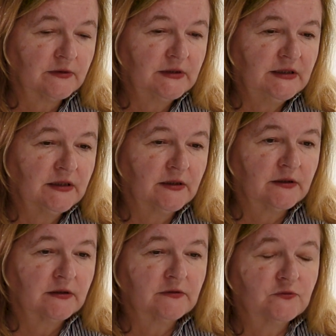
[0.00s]

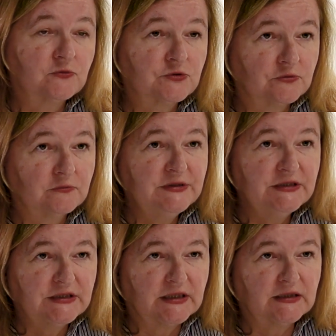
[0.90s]
the social
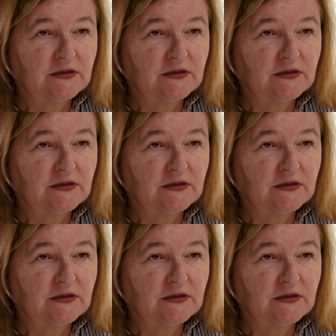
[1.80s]
media,